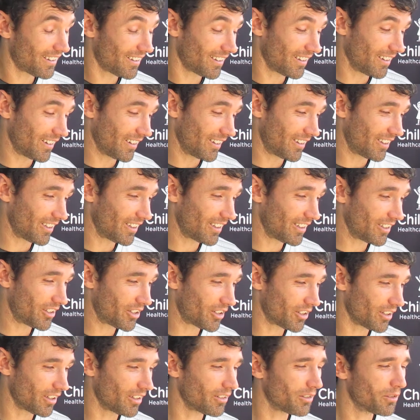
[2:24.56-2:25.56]
I think you
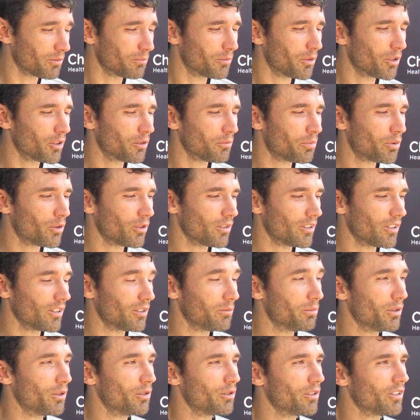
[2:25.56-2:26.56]
should. Well, more importantly, the
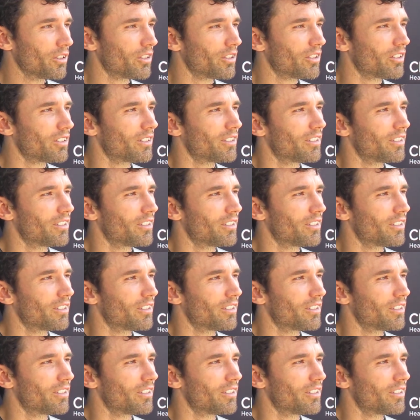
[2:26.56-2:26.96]
bonus.